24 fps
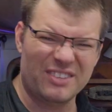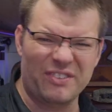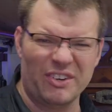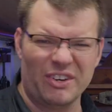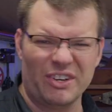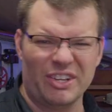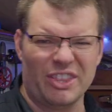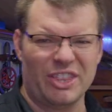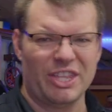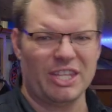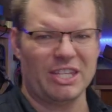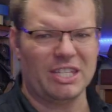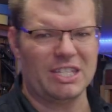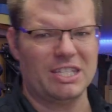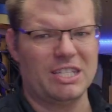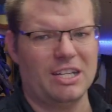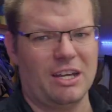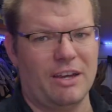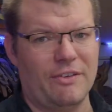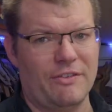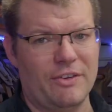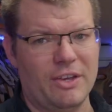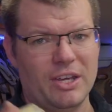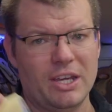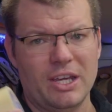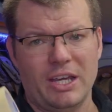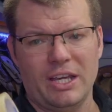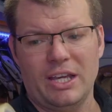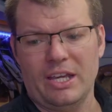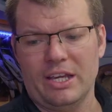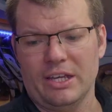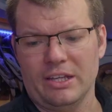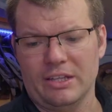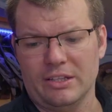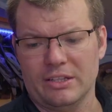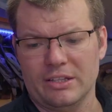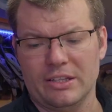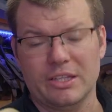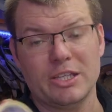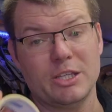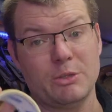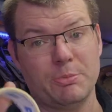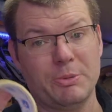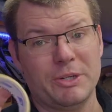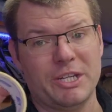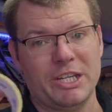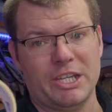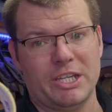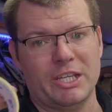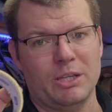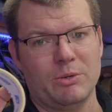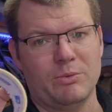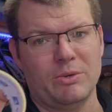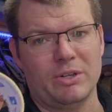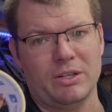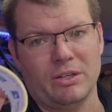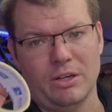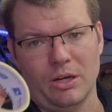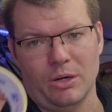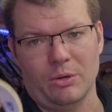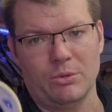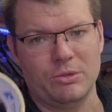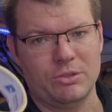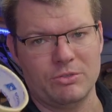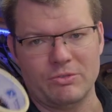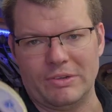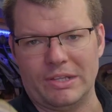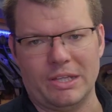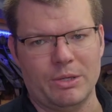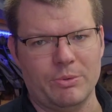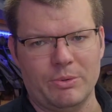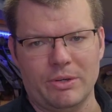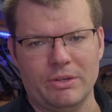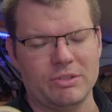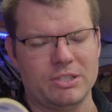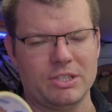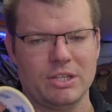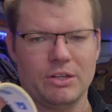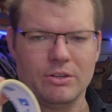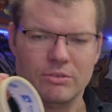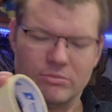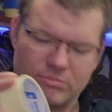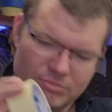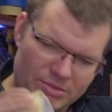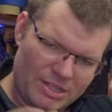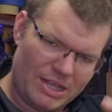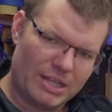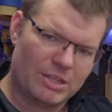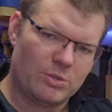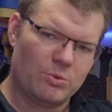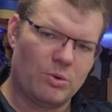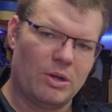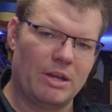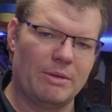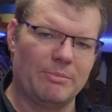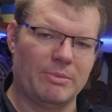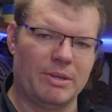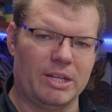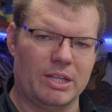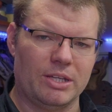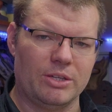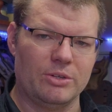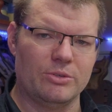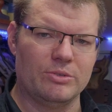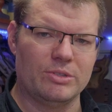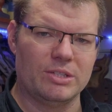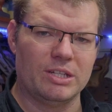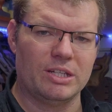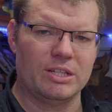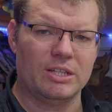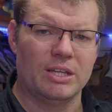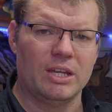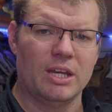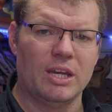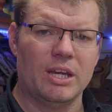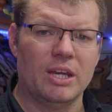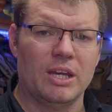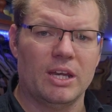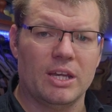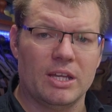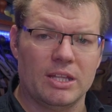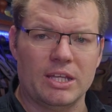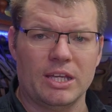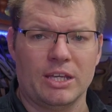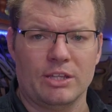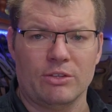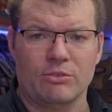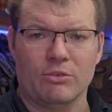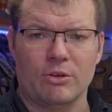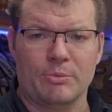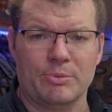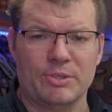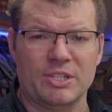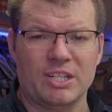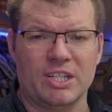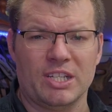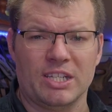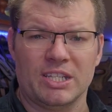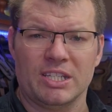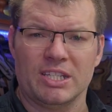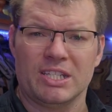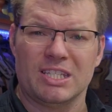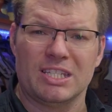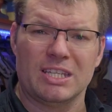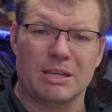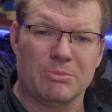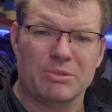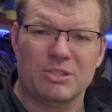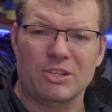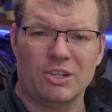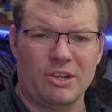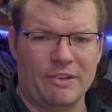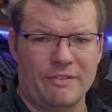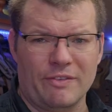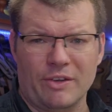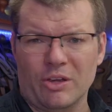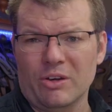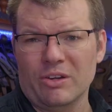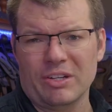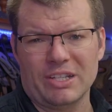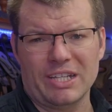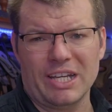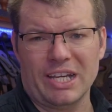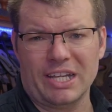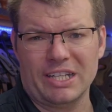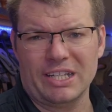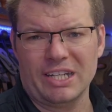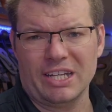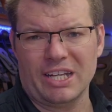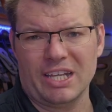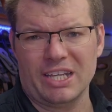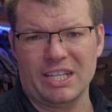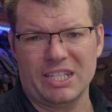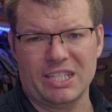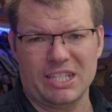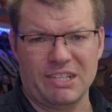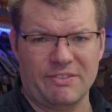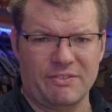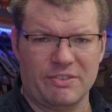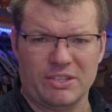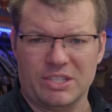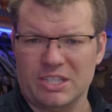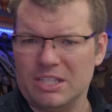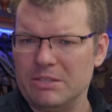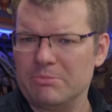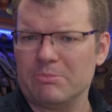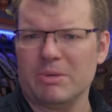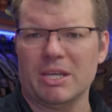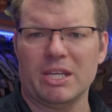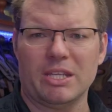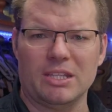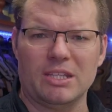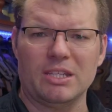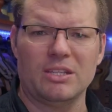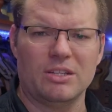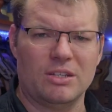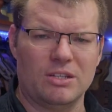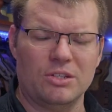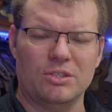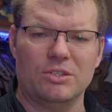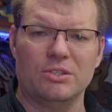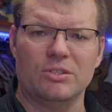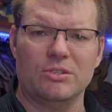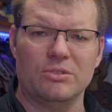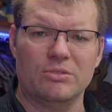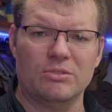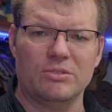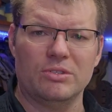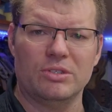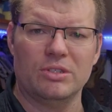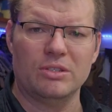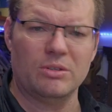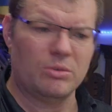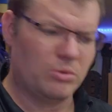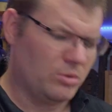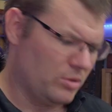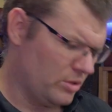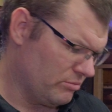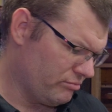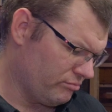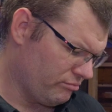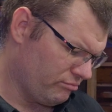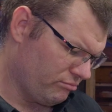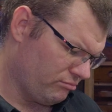very thin stuff, and this particular one holds really well, so that's why I'm going to use it. The other option is some sort of contact adhesive or cement that you could use, or